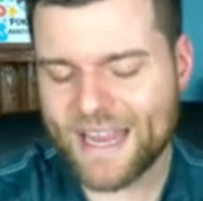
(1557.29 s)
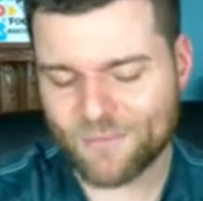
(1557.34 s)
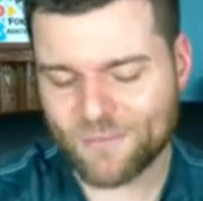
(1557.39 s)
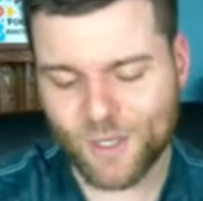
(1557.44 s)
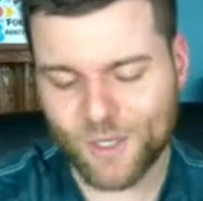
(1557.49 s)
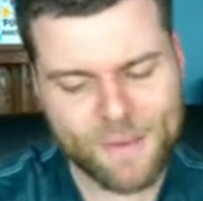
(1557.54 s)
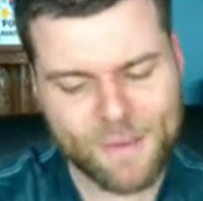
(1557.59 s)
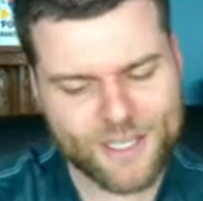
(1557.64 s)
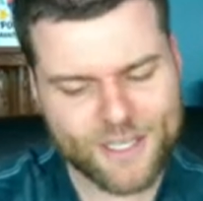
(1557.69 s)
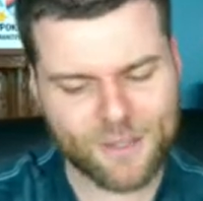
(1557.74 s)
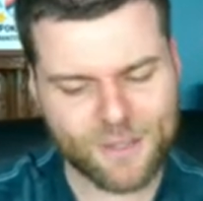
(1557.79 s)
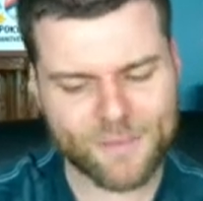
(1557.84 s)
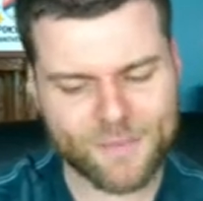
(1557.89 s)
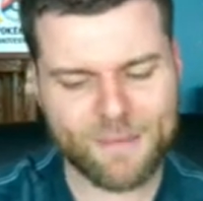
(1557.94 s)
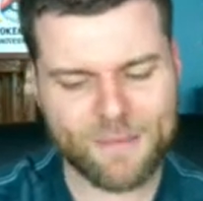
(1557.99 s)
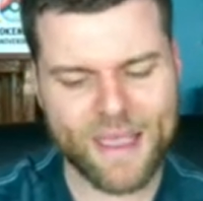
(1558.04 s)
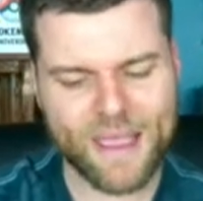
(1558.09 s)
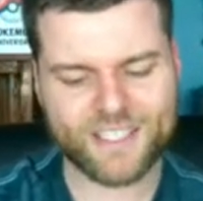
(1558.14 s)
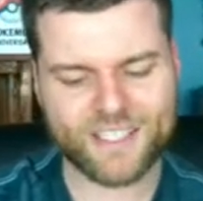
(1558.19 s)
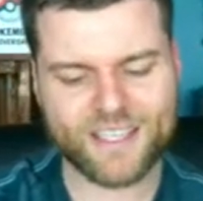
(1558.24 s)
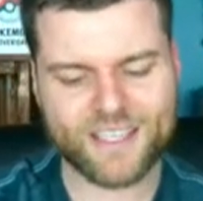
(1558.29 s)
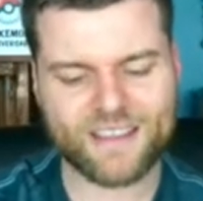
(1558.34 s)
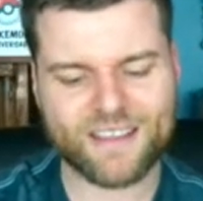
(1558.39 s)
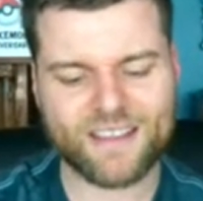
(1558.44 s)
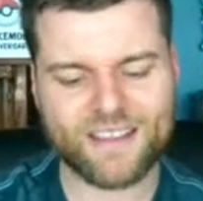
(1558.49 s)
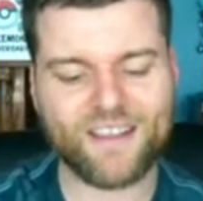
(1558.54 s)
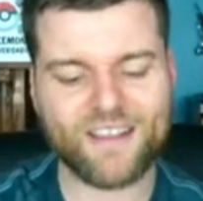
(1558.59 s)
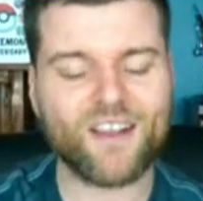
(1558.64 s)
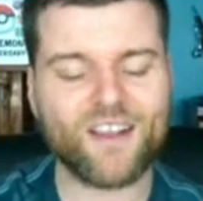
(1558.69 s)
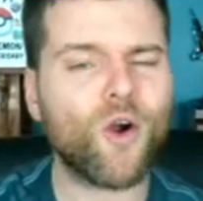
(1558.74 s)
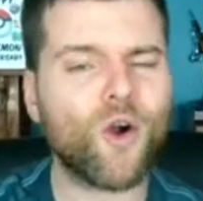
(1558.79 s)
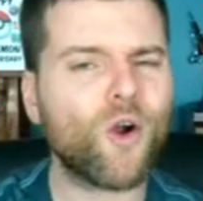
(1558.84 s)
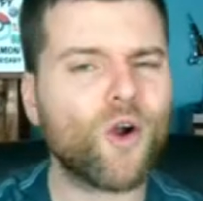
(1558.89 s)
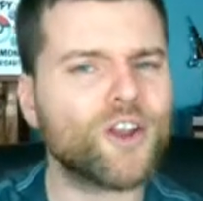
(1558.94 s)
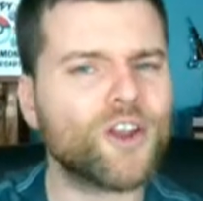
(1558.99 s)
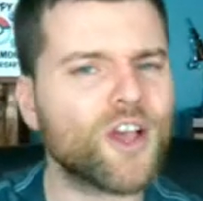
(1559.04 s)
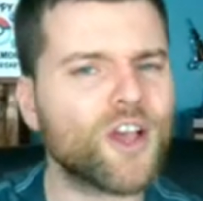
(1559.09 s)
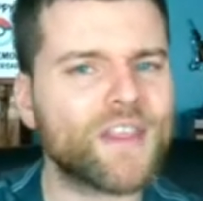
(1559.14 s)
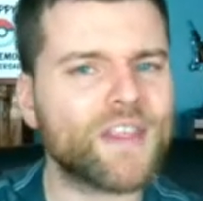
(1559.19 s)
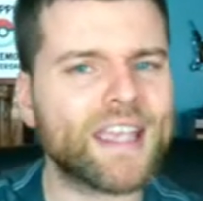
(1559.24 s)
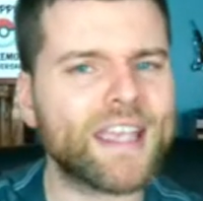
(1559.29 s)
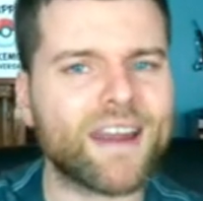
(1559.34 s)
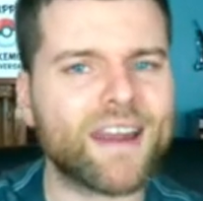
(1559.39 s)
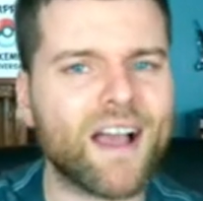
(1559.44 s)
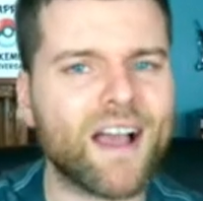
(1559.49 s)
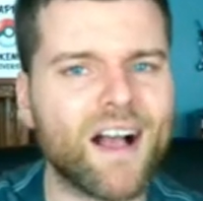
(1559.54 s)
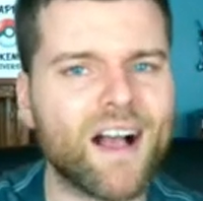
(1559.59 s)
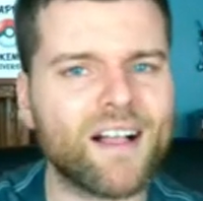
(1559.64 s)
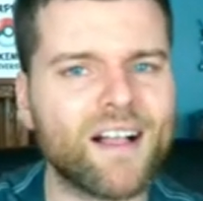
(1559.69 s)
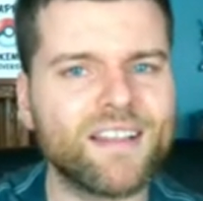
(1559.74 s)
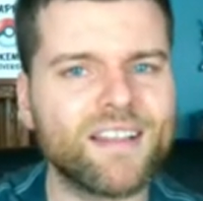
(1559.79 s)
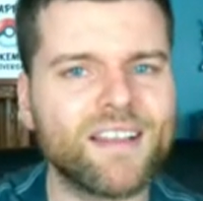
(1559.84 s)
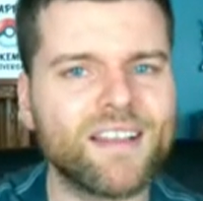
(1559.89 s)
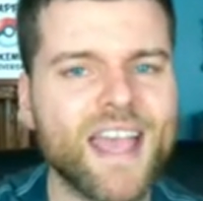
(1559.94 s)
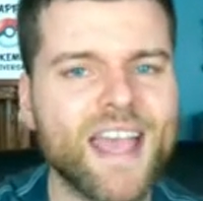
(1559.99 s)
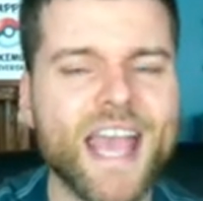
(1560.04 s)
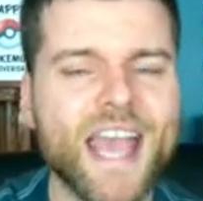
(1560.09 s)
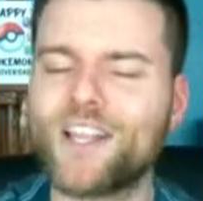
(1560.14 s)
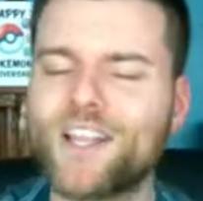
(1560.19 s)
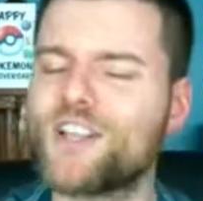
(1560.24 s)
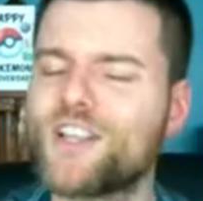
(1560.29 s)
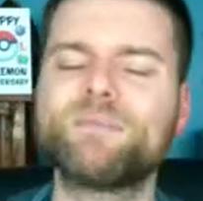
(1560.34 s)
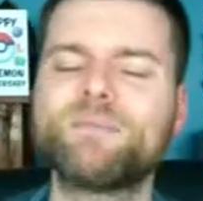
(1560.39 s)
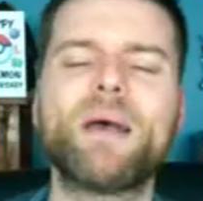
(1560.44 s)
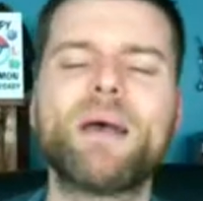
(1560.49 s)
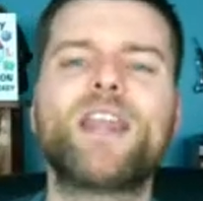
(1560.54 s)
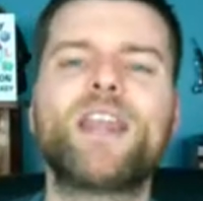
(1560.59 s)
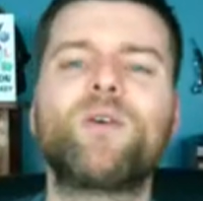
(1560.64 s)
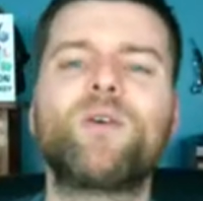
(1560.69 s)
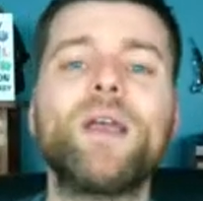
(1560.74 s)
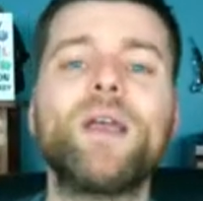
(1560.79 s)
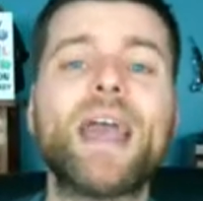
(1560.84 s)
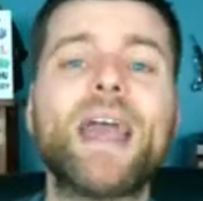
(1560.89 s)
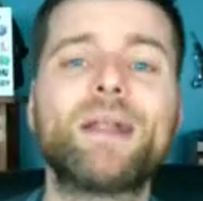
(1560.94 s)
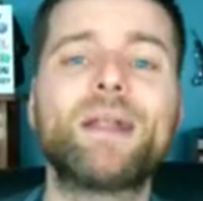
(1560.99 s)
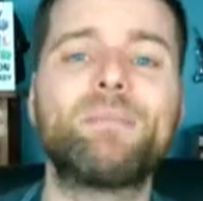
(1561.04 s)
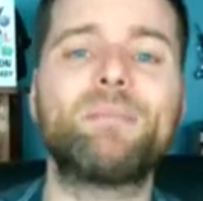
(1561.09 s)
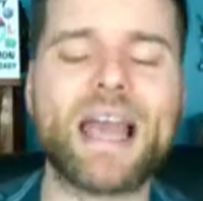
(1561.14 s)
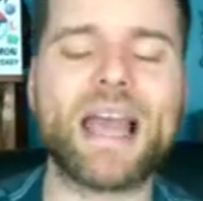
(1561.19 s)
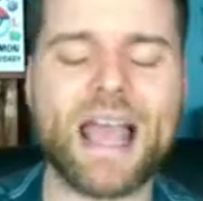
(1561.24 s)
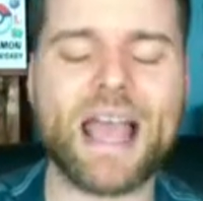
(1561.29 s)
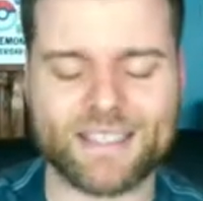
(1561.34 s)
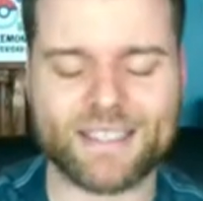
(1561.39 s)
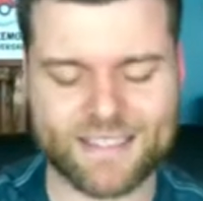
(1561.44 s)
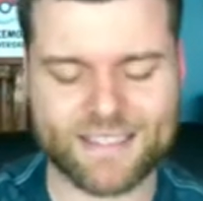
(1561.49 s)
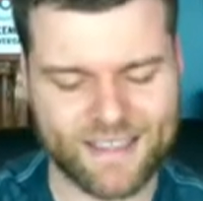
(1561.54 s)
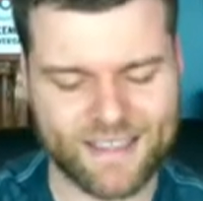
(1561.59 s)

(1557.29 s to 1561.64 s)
Will it be something amazing or nothing at all? It doesn't matter. We had a blast.